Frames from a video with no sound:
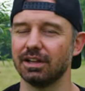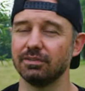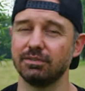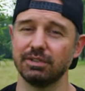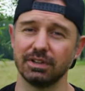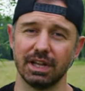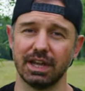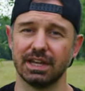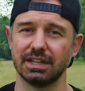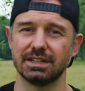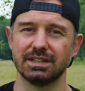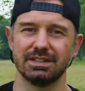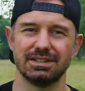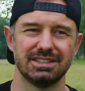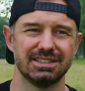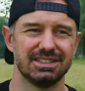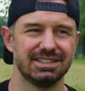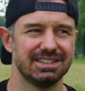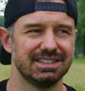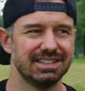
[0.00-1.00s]
If you like,
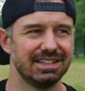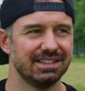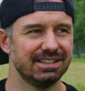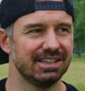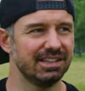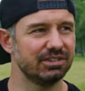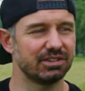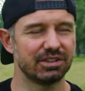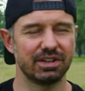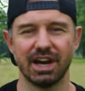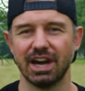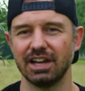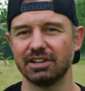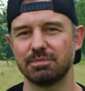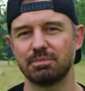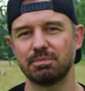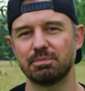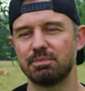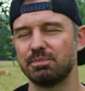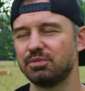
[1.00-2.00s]
this guy
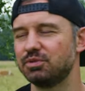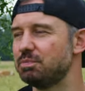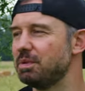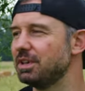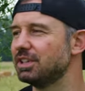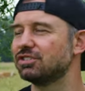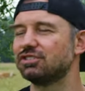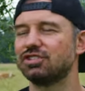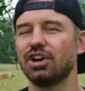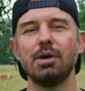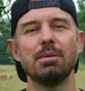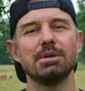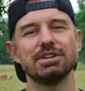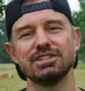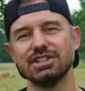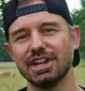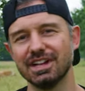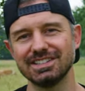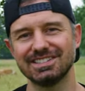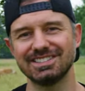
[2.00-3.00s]
speaks so much
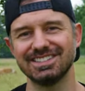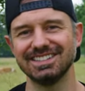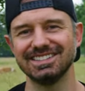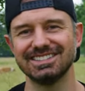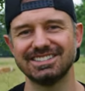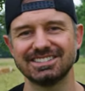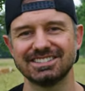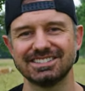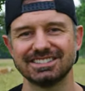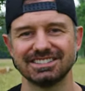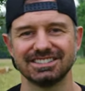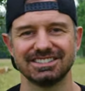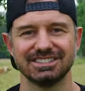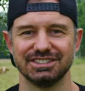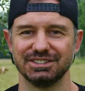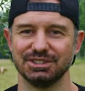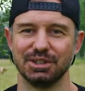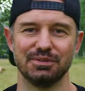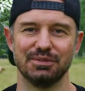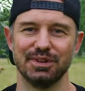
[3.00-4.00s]
nonsense.
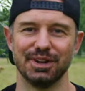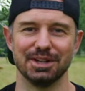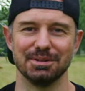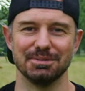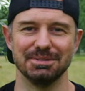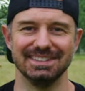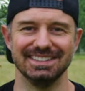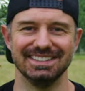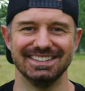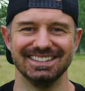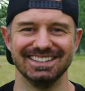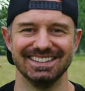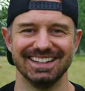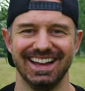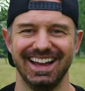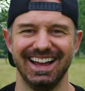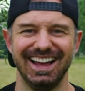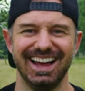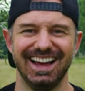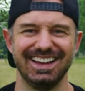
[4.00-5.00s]
Don't follow me.
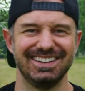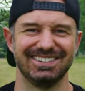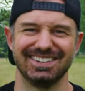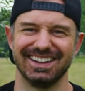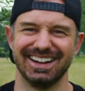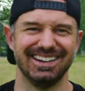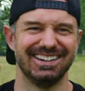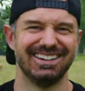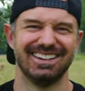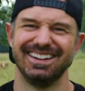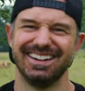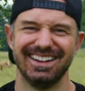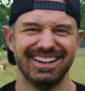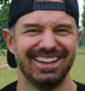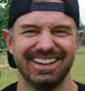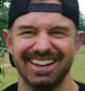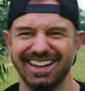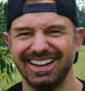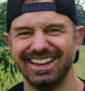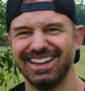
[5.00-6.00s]
I don't care.
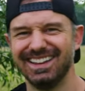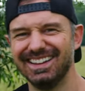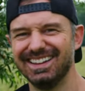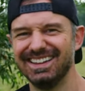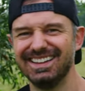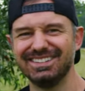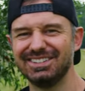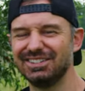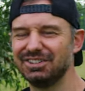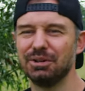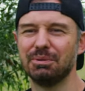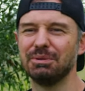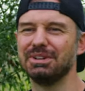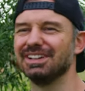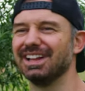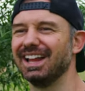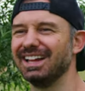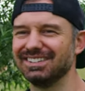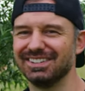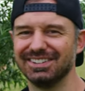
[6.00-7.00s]
Just do what
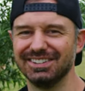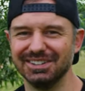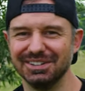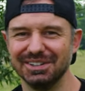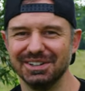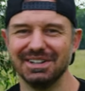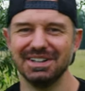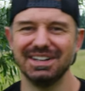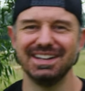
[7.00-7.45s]
you like to do.